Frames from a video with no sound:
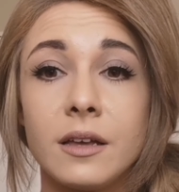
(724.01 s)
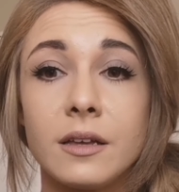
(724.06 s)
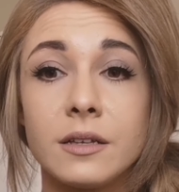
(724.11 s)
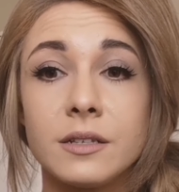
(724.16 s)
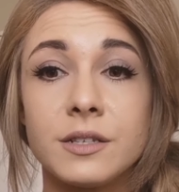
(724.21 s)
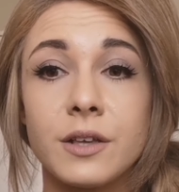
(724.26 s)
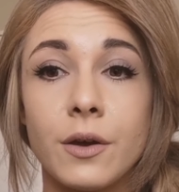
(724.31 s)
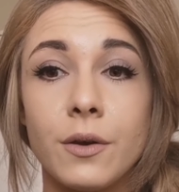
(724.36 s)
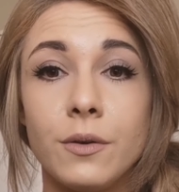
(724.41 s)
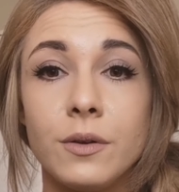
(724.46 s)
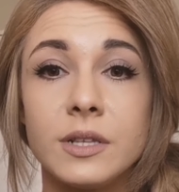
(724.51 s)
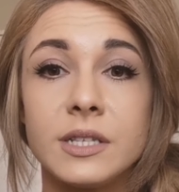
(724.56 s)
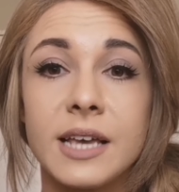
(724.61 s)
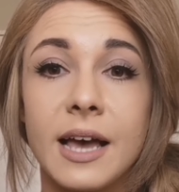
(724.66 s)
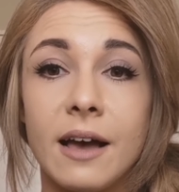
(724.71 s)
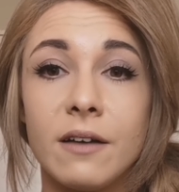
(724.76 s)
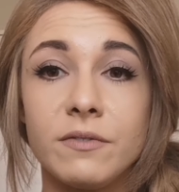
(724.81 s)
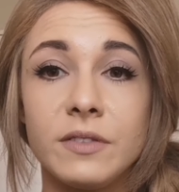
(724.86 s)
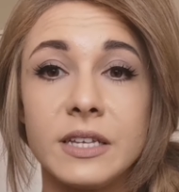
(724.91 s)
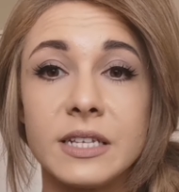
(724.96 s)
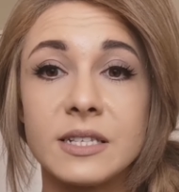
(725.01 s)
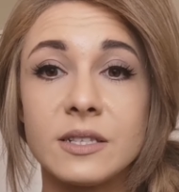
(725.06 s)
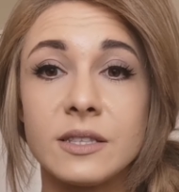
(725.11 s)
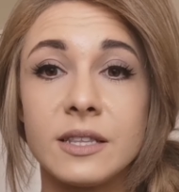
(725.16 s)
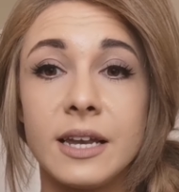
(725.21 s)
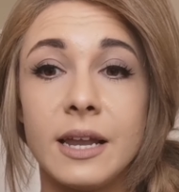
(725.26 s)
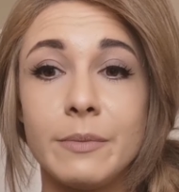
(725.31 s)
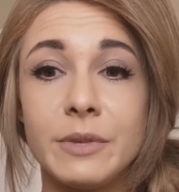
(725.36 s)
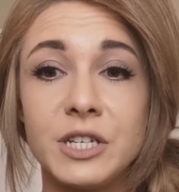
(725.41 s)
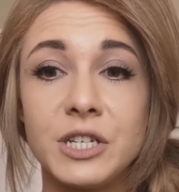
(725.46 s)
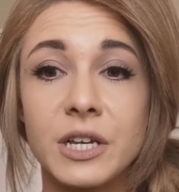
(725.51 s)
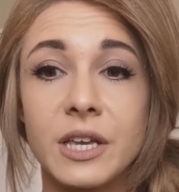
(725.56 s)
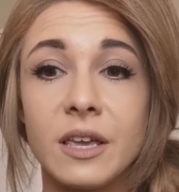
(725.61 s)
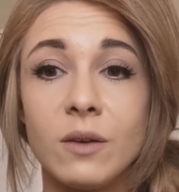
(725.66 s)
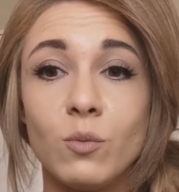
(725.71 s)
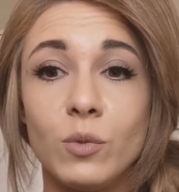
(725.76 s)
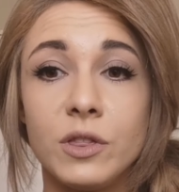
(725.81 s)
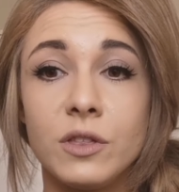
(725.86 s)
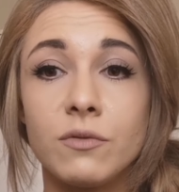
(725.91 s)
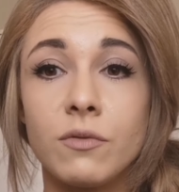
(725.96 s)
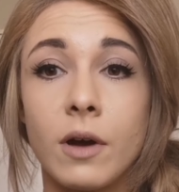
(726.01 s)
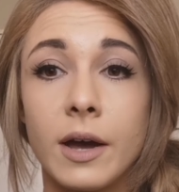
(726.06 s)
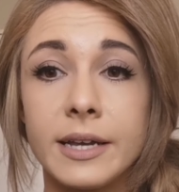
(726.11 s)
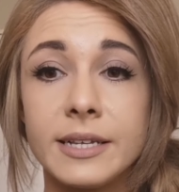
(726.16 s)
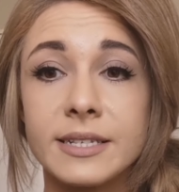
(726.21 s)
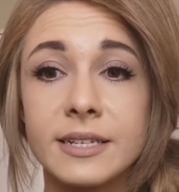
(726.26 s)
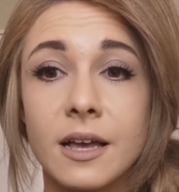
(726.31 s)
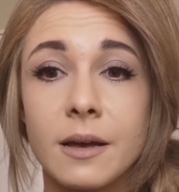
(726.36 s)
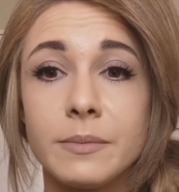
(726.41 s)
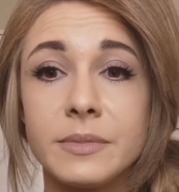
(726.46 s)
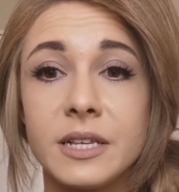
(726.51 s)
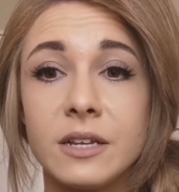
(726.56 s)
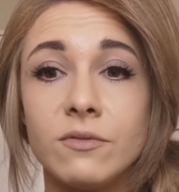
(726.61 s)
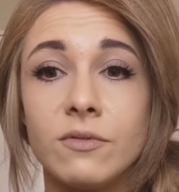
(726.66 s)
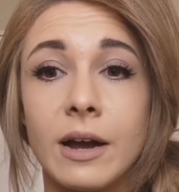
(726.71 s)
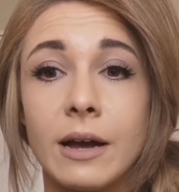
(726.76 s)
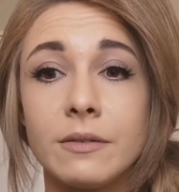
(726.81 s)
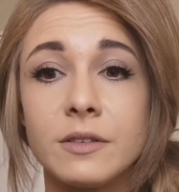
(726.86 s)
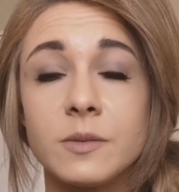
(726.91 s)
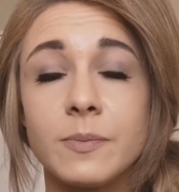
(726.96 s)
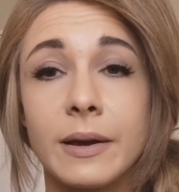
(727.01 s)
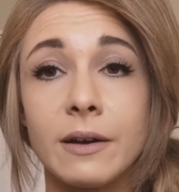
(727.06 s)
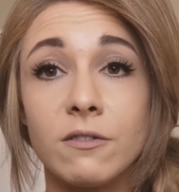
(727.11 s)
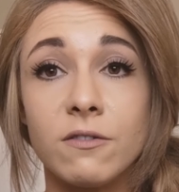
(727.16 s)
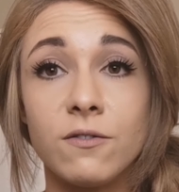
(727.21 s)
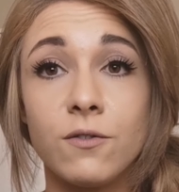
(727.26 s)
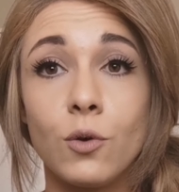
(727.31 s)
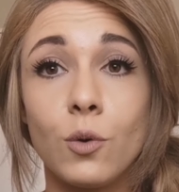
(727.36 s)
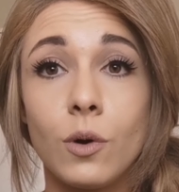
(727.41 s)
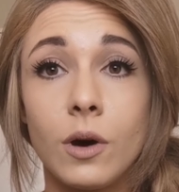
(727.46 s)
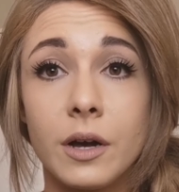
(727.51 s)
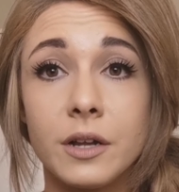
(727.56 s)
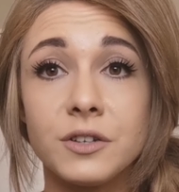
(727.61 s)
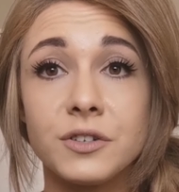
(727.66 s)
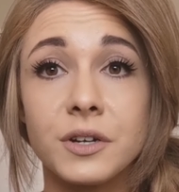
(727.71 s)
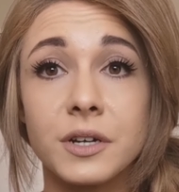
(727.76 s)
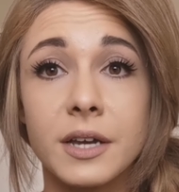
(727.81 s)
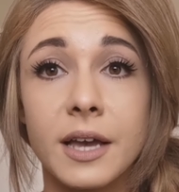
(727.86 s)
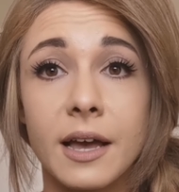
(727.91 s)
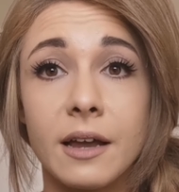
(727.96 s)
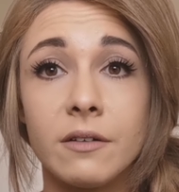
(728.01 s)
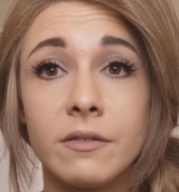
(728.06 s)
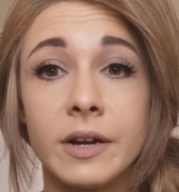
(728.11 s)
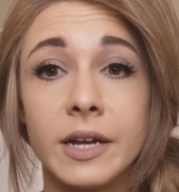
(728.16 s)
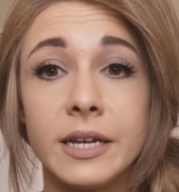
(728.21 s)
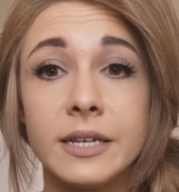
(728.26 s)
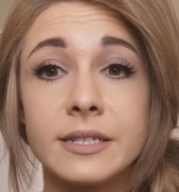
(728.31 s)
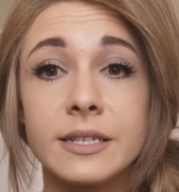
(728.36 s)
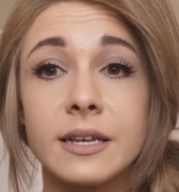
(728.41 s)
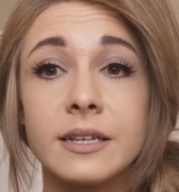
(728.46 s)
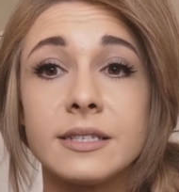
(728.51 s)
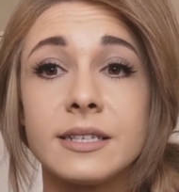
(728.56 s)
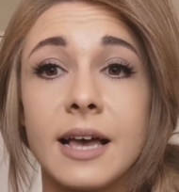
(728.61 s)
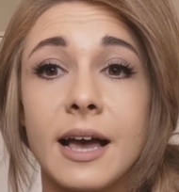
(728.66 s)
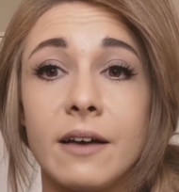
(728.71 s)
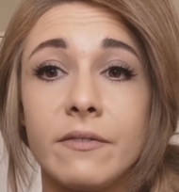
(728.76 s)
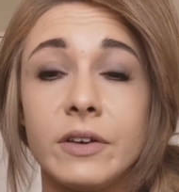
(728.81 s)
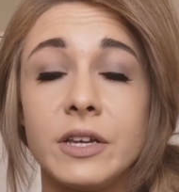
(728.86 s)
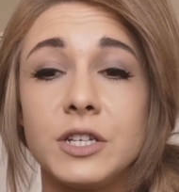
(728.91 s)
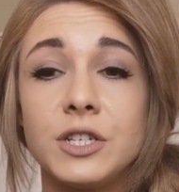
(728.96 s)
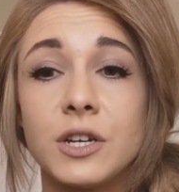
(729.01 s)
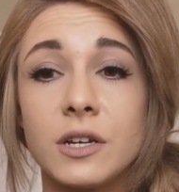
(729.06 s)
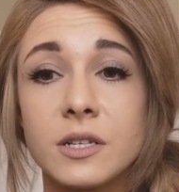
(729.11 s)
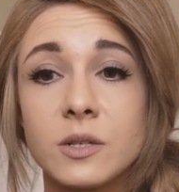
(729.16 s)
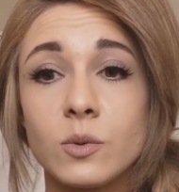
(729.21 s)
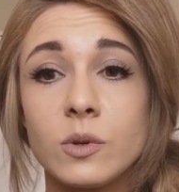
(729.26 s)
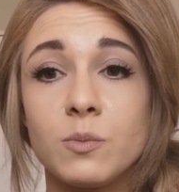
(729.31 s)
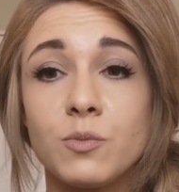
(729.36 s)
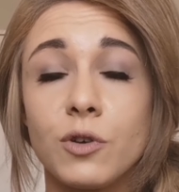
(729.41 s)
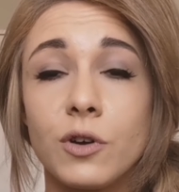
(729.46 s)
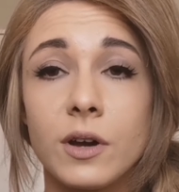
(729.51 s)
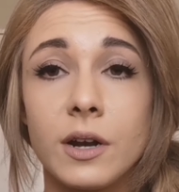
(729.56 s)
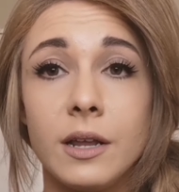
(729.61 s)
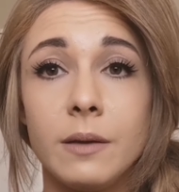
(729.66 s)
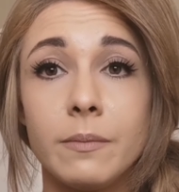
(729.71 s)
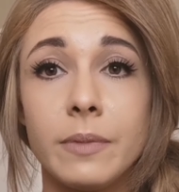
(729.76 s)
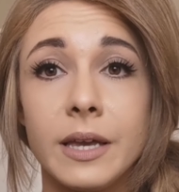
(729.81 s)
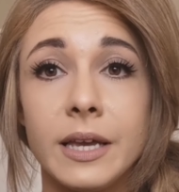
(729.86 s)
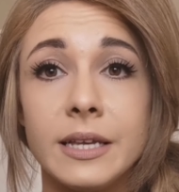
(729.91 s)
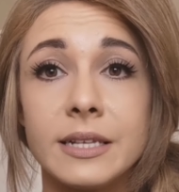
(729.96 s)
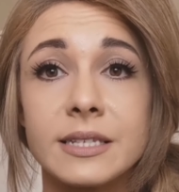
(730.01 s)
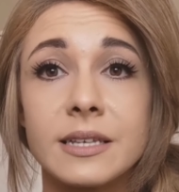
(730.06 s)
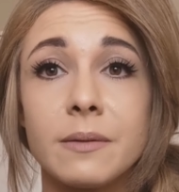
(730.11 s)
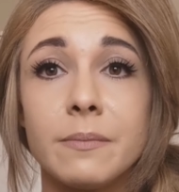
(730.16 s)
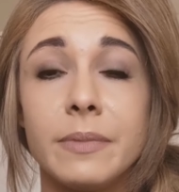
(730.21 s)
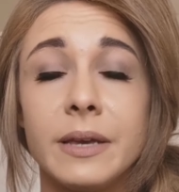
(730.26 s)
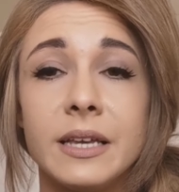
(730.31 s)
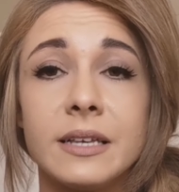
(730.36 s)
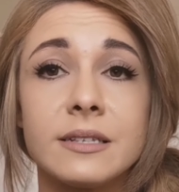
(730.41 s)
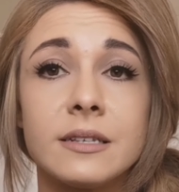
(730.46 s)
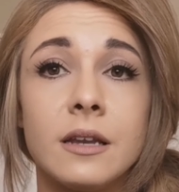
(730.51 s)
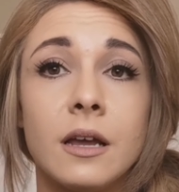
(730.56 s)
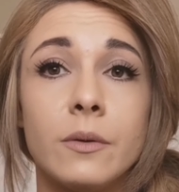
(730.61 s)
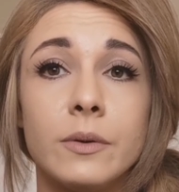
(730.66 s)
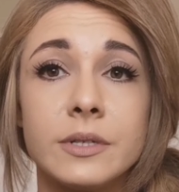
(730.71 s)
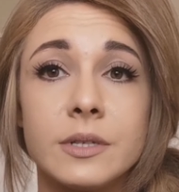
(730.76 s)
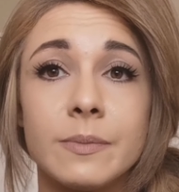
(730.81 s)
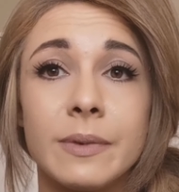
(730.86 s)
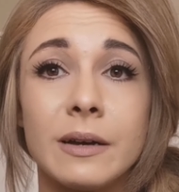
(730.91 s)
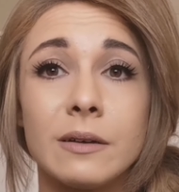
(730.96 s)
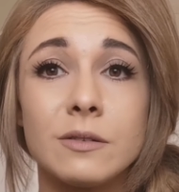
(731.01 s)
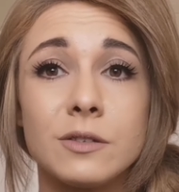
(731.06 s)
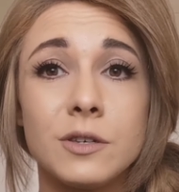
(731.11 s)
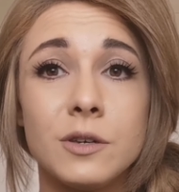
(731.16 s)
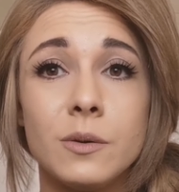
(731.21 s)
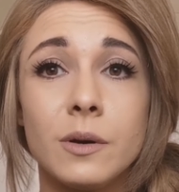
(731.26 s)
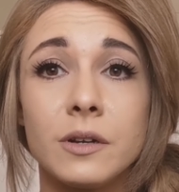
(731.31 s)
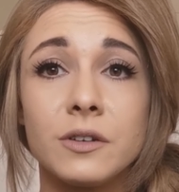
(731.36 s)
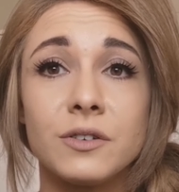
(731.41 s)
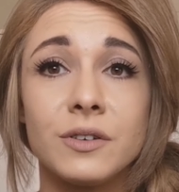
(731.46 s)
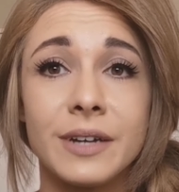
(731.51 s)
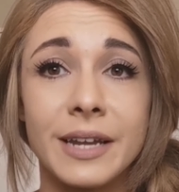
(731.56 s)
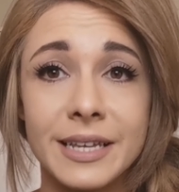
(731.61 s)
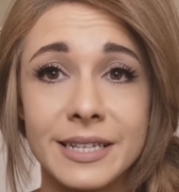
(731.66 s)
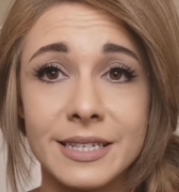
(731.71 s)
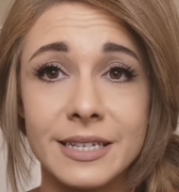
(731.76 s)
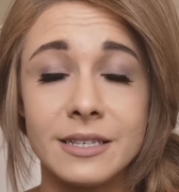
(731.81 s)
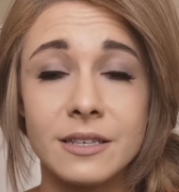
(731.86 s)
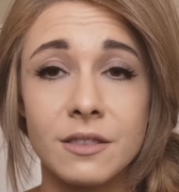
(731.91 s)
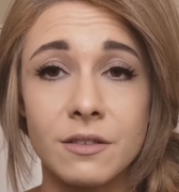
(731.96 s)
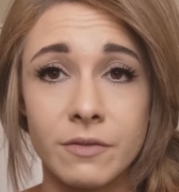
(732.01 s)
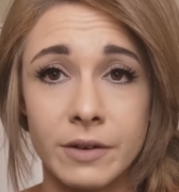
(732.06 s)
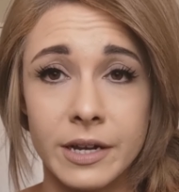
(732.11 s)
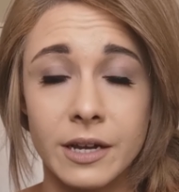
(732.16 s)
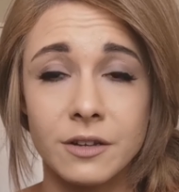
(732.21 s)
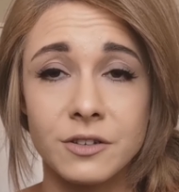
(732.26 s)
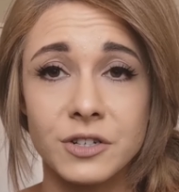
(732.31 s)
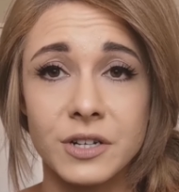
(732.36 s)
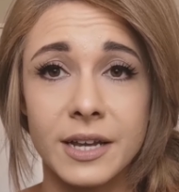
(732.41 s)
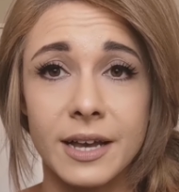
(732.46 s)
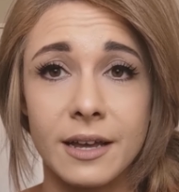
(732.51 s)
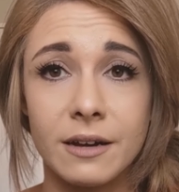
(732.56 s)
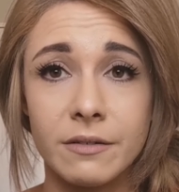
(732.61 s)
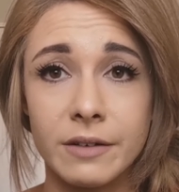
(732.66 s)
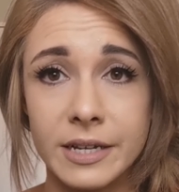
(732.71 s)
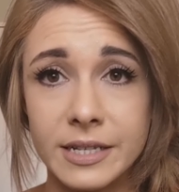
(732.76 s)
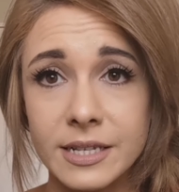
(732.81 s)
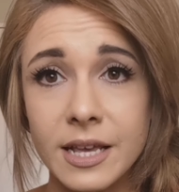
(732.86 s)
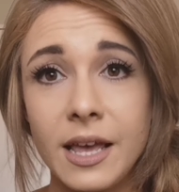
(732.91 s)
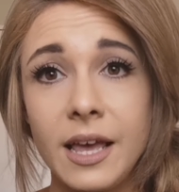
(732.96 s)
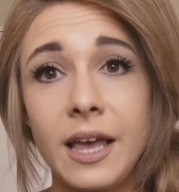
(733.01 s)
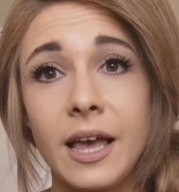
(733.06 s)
So to have this, the lemon chicken with the rice comes in round about 400 calories. To have it just with broccoli and peas can be as low as about 280 to 300 calories.